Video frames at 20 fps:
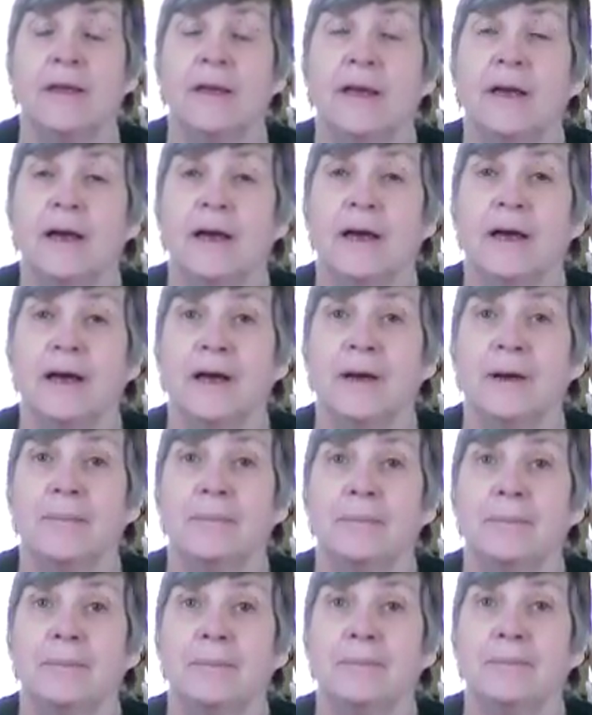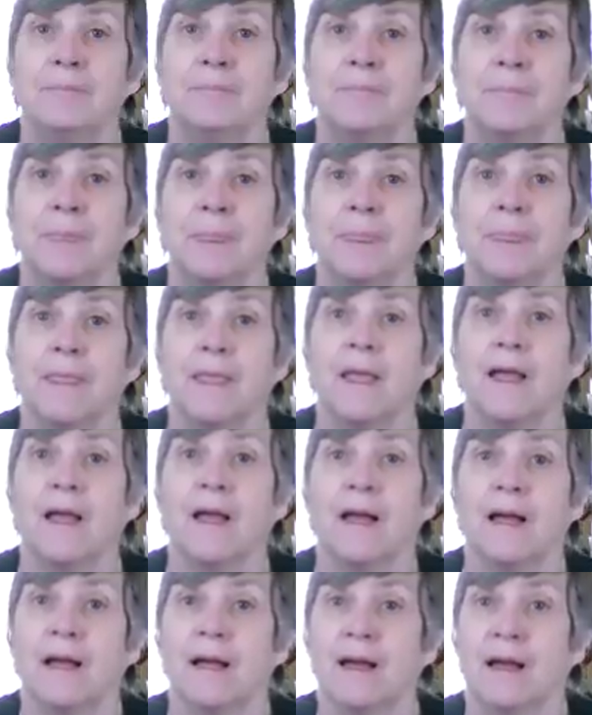And
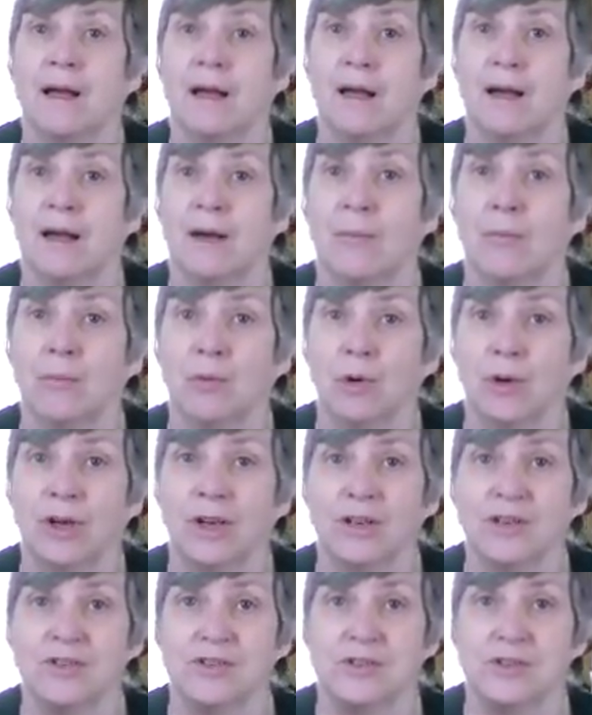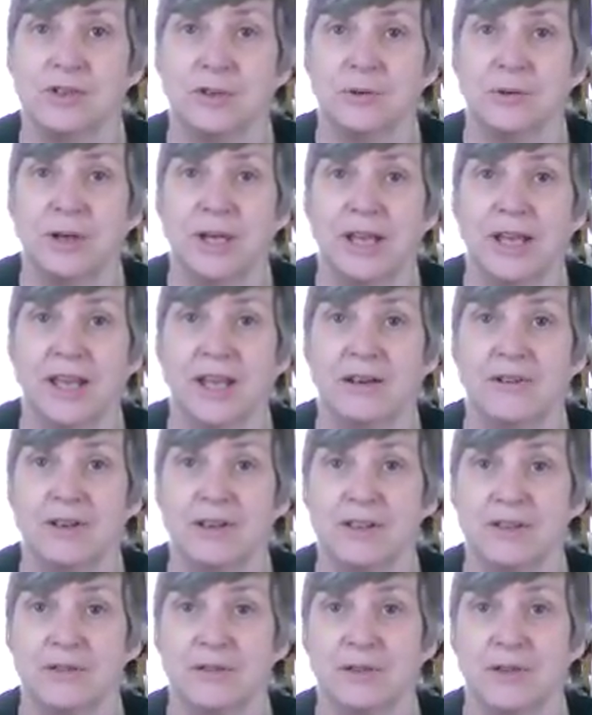what I do here
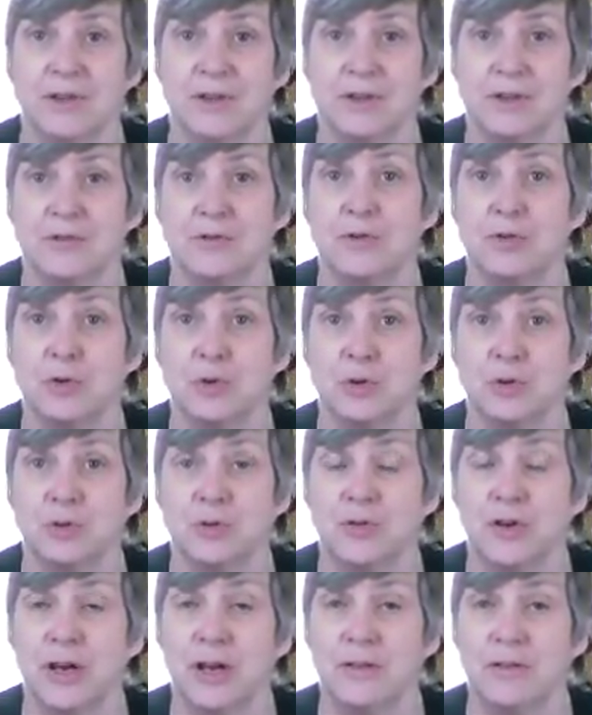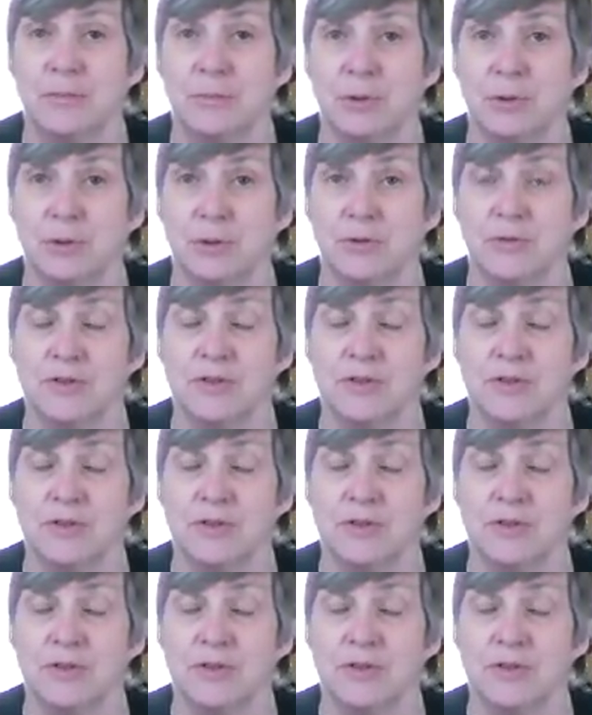is the first 4 or 5 moves.